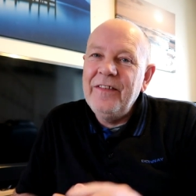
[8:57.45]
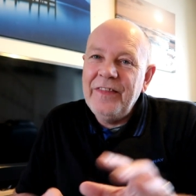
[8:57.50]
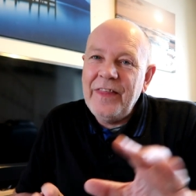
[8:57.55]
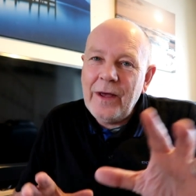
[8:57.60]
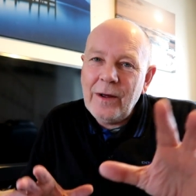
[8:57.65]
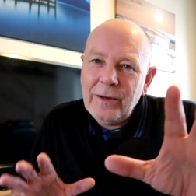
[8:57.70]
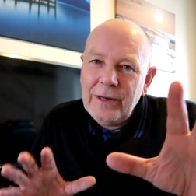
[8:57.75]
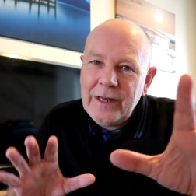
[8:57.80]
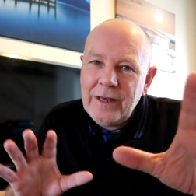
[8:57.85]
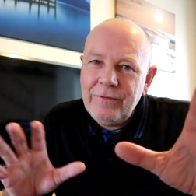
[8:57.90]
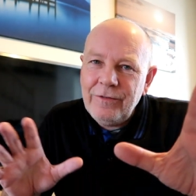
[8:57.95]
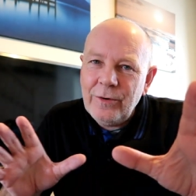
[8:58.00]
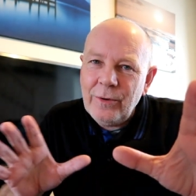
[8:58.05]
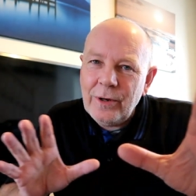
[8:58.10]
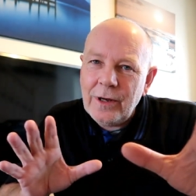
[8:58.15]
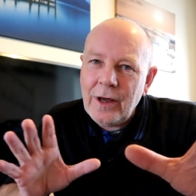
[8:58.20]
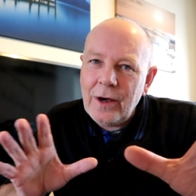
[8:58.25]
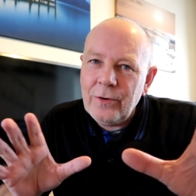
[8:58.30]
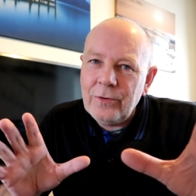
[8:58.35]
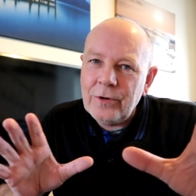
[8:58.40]
They'll leave you
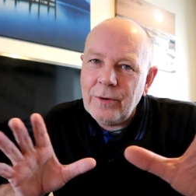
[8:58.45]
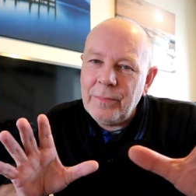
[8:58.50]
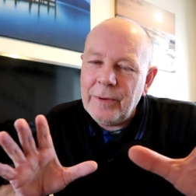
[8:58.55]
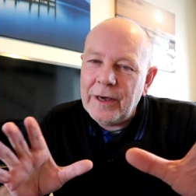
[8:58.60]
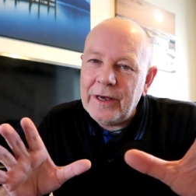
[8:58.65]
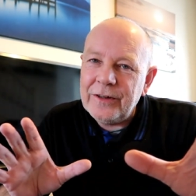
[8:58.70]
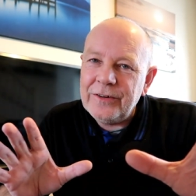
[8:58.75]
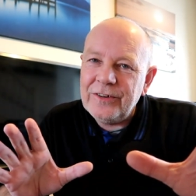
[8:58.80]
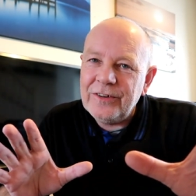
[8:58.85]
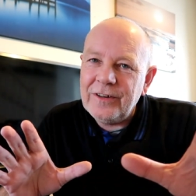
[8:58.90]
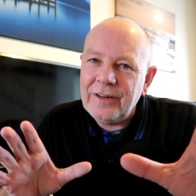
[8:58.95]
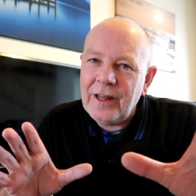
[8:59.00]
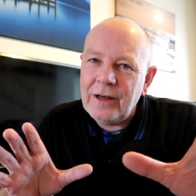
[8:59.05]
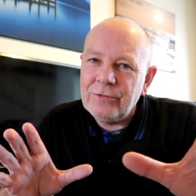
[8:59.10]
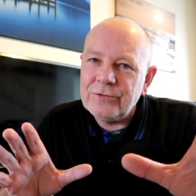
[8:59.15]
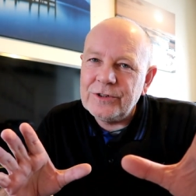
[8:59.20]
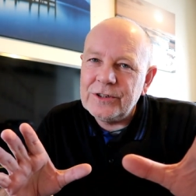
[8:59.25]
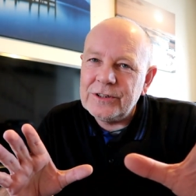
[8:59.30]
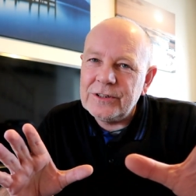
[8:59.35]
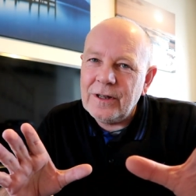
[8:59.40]
alone a bit and
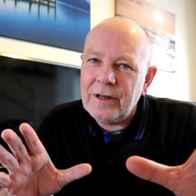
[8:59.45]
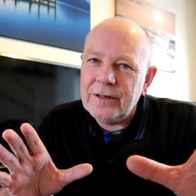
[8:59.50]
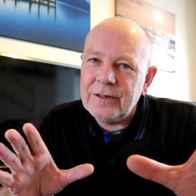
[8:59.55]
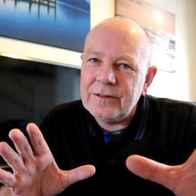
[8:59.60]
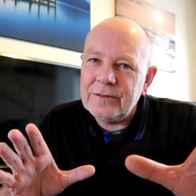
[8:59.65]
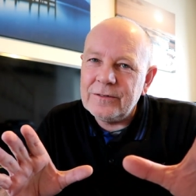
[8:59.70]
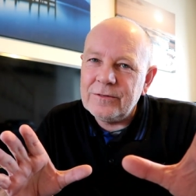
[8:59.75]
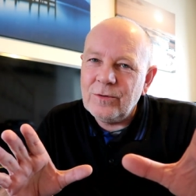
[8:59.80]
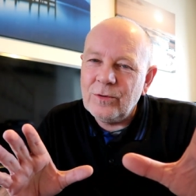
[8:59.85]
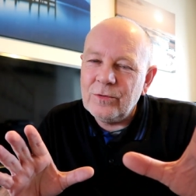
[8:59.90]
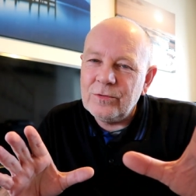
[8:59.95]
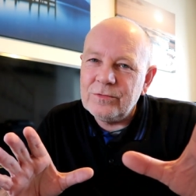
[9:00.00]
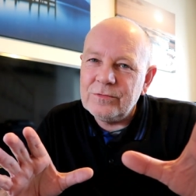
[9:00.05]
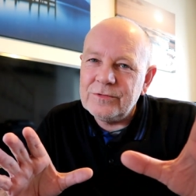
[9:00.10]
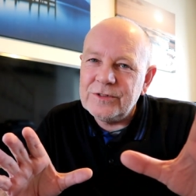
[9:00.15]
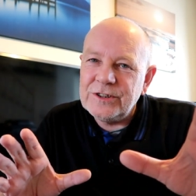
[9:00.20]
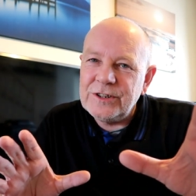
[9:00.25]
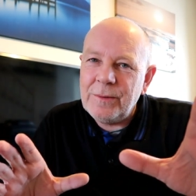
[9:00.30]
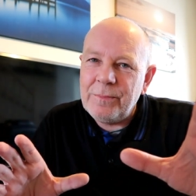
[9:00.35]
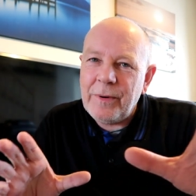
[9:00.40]
they'll just like
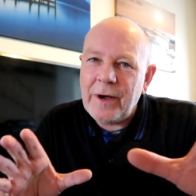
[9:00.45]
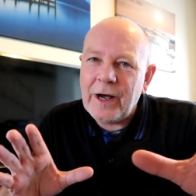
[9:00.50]
sit